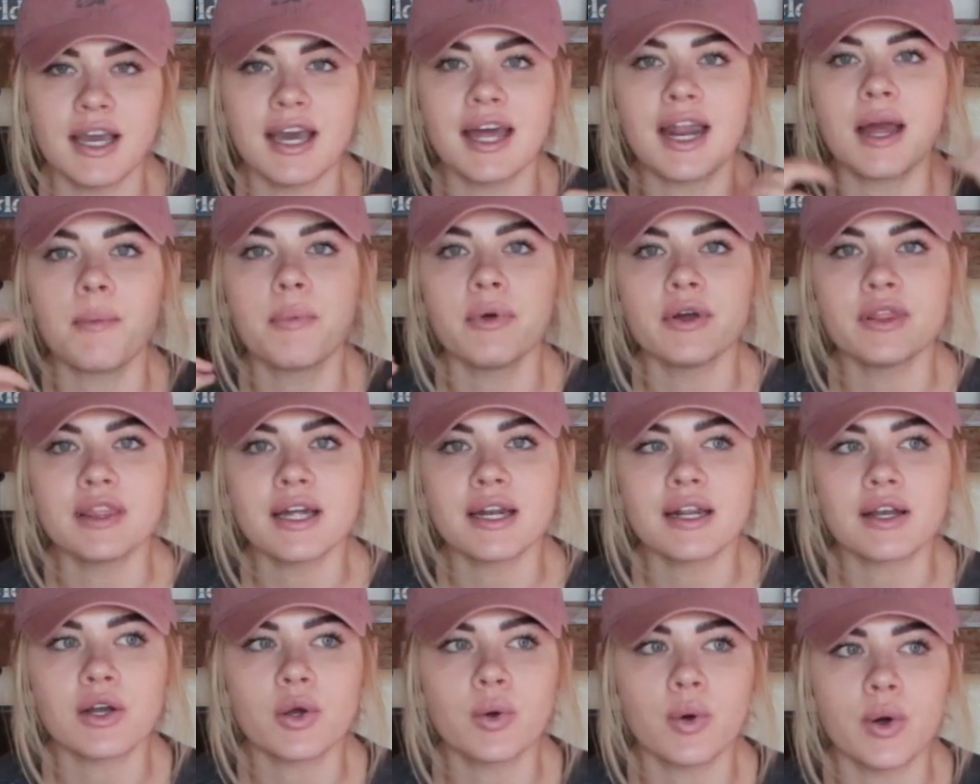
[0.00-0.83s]
And I put
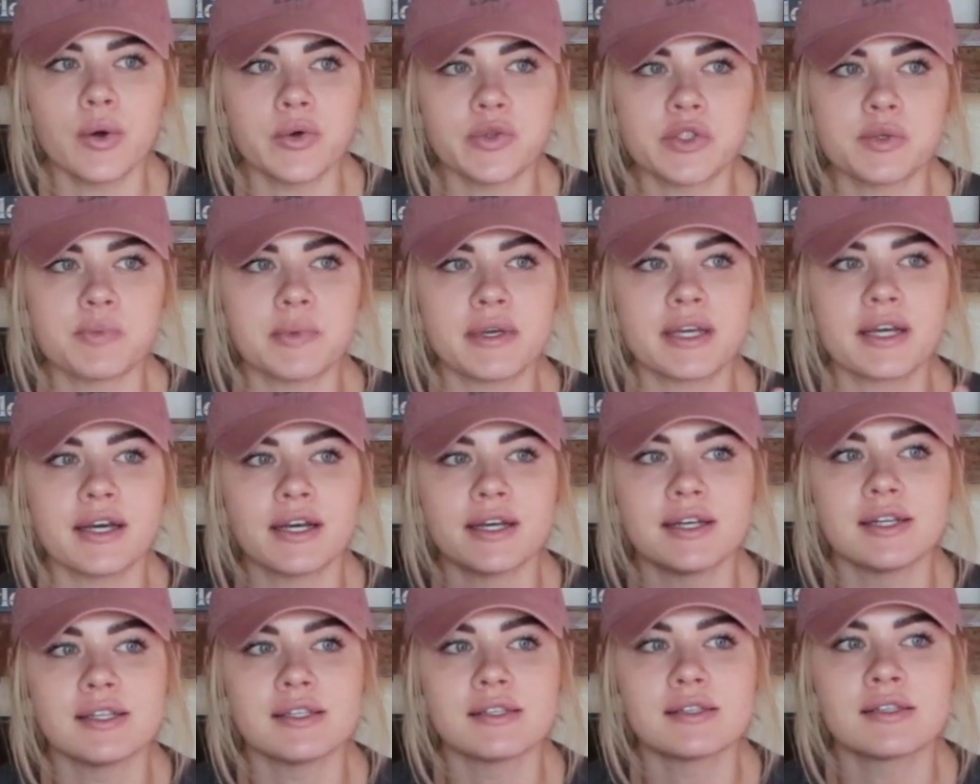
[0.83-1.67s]
that in quotes
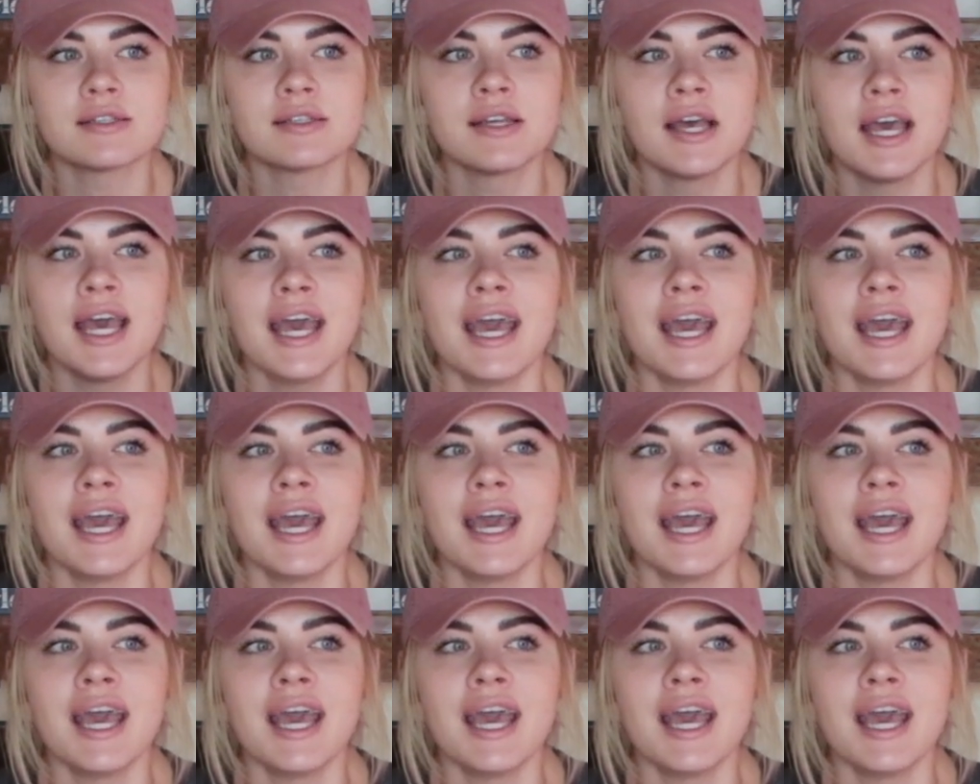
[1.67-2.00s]
because